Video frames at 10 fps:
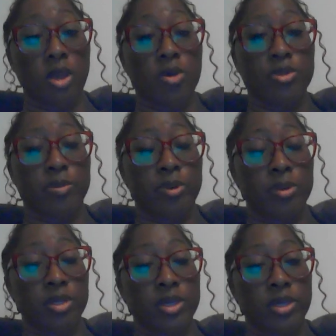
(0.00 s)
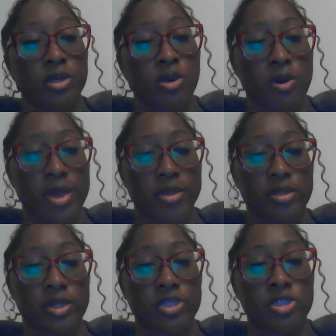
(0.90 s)
Oh, the blood
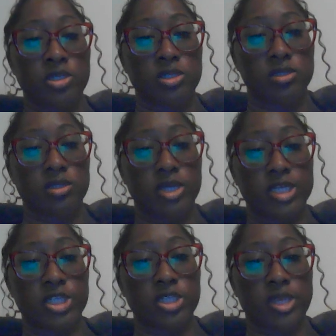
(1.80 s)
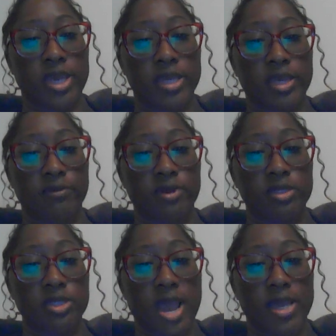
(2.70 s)
coagulation is such that even
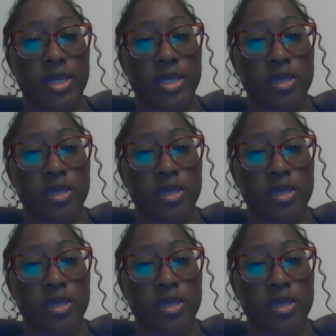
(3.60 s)
a tiny